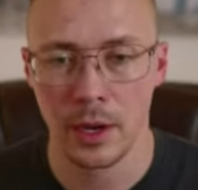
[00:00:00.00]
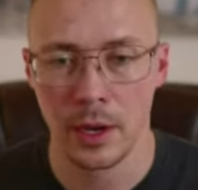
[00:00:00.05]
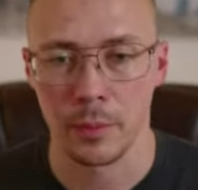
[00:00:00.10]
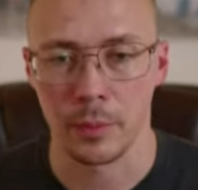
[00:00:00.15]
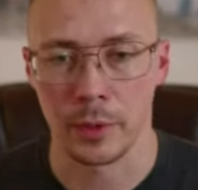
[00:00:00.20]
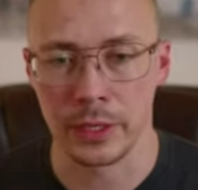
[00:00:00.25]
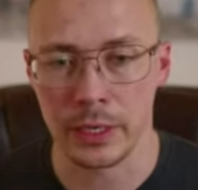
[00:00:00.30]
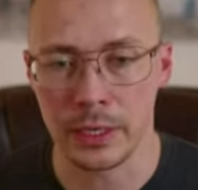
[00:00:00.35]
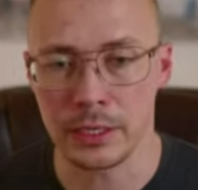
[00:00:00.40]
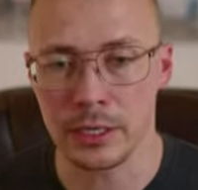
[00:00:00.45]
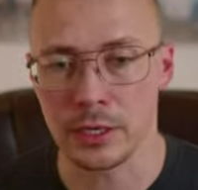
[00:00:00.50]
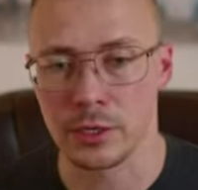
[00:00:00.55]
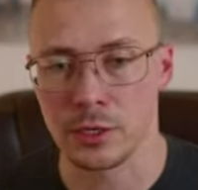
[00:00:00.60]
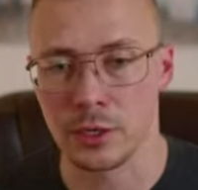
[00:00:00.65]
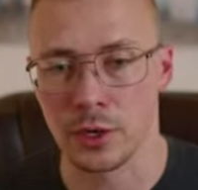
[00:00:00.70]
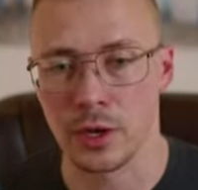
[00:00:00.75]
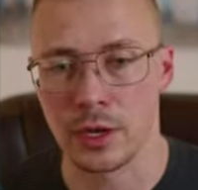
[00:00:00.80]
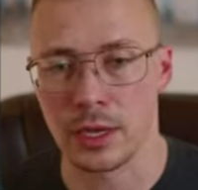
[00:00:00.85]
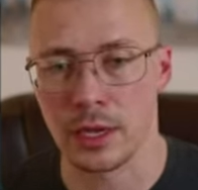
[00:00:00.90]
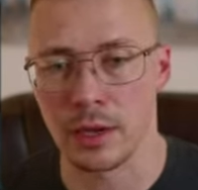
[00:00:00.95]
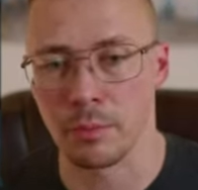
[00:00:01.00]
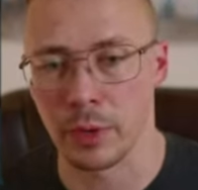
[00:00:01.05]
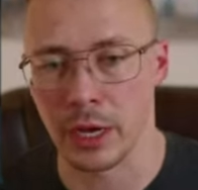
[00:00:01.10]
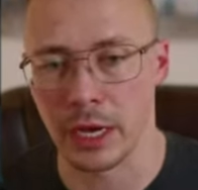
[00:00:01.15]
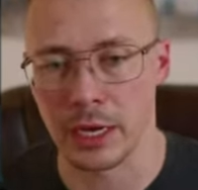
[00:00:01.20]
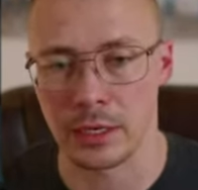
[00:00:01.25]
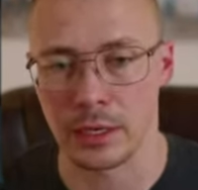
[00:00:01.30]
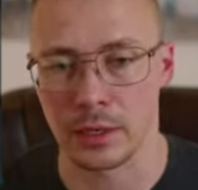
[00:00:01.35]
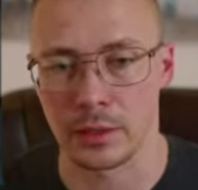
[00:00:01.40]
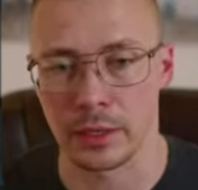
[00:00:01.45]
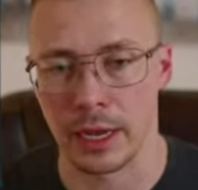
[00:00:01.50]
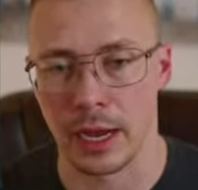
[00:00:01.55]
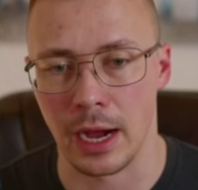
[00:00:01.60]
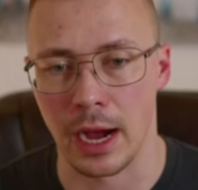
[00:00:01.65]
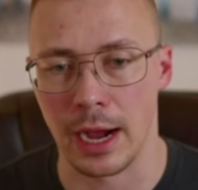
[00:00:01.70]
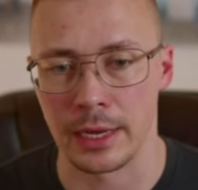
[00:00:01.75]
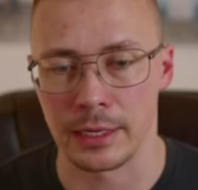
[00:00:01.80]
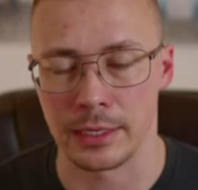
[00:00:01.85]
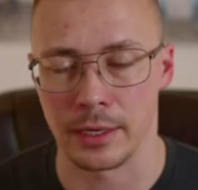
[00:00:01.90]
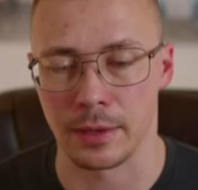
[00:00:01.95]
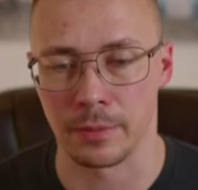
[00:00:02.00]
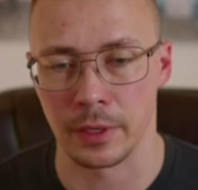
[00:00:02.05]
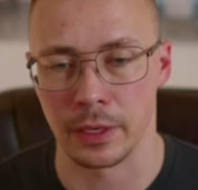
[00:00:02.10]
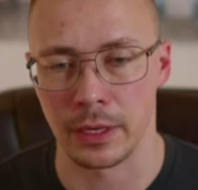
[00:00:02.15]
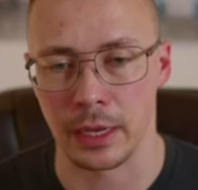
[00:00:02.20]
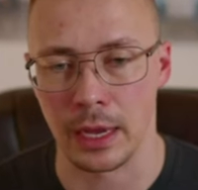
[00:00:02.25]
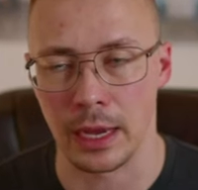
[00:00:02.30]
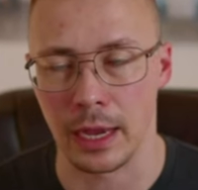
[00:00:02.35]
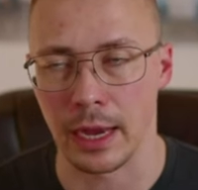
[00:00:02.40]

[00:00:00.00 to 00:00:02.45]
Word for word: But this is so you can basically hide something,